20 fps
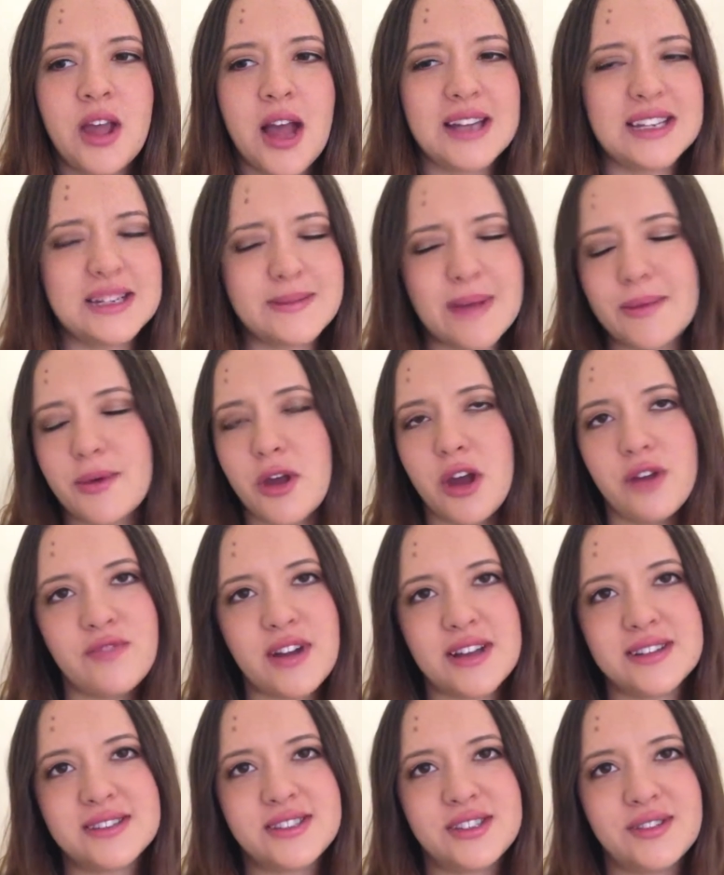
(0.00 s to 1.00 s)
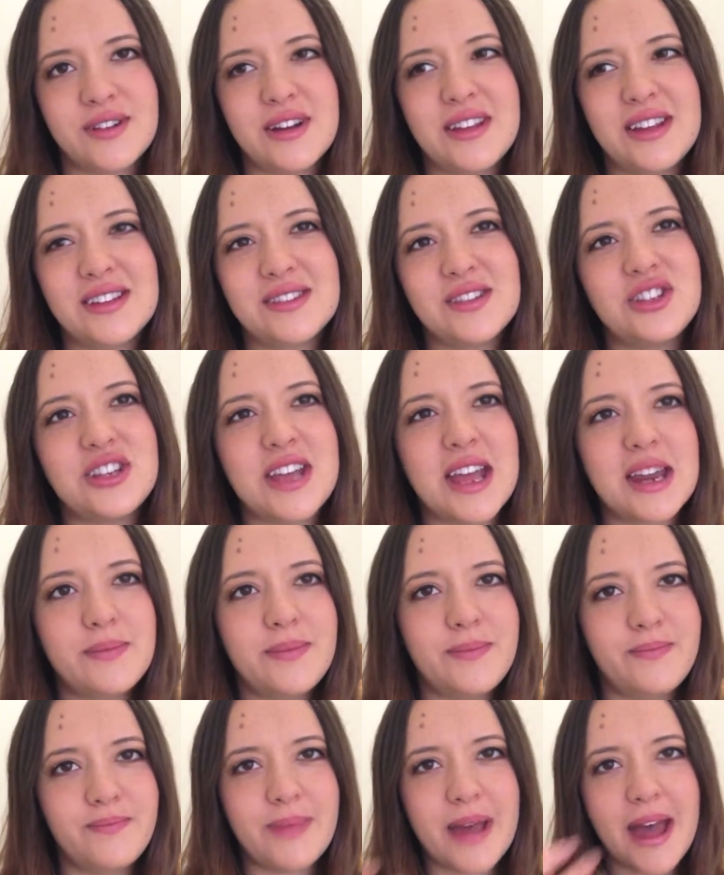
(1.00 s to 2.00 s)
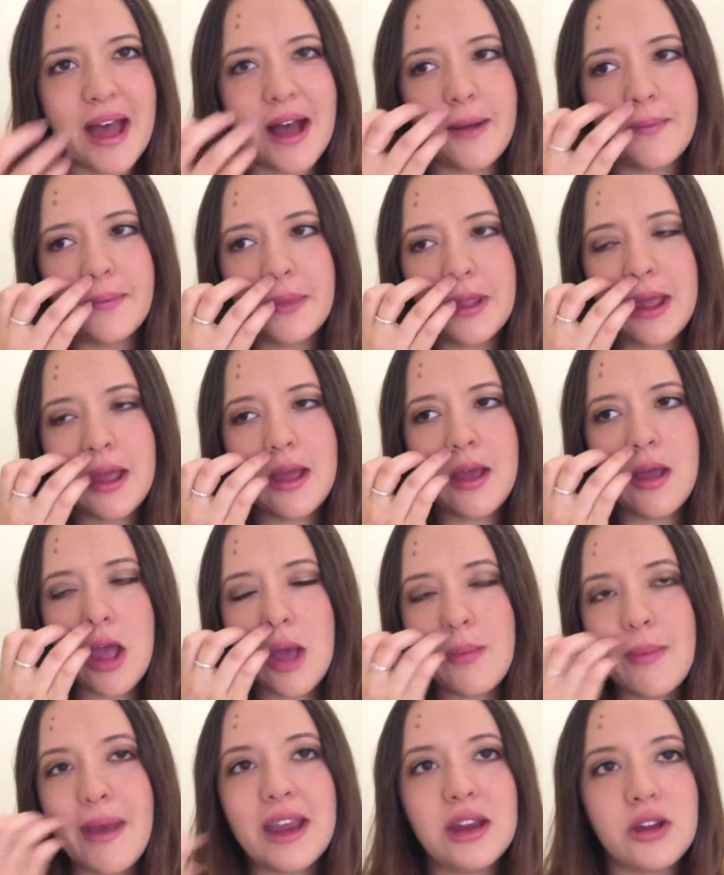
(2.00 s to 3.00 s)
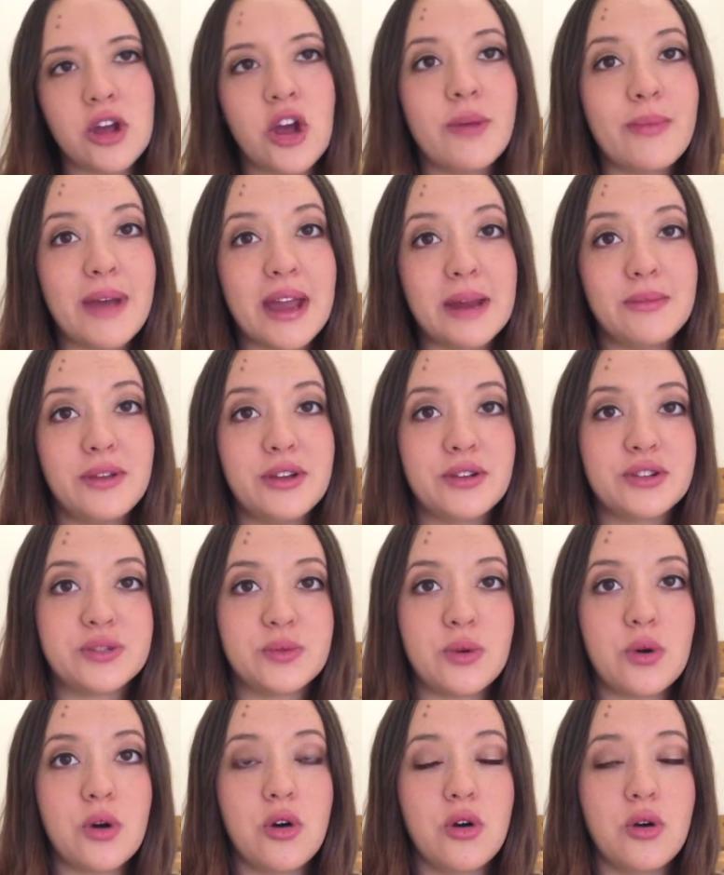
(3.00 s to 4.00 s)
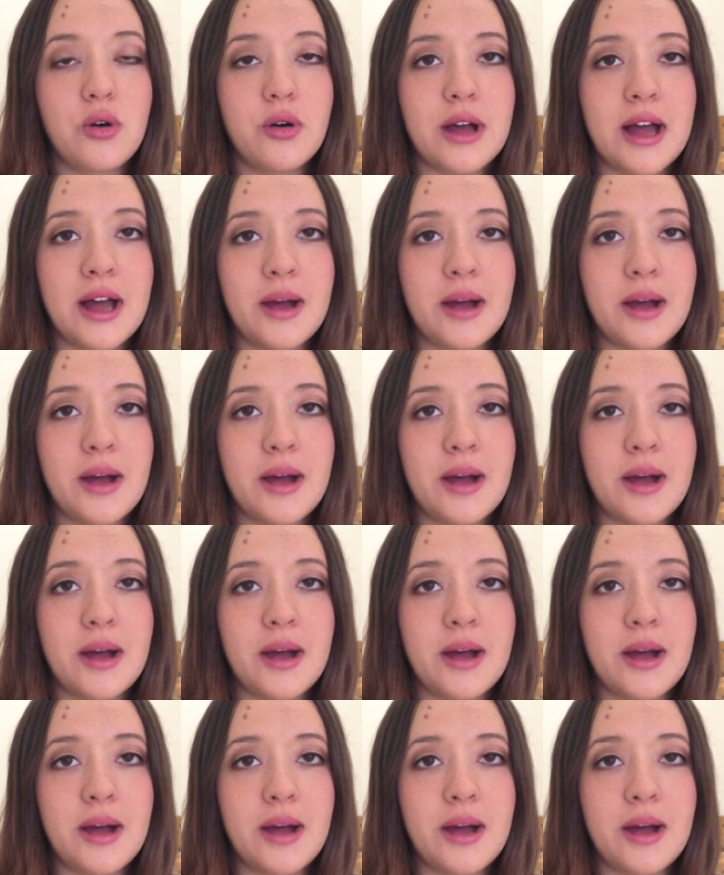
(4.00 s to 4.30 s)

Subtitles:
I didn't make my own rusks or anything. So she had about, her main meals were all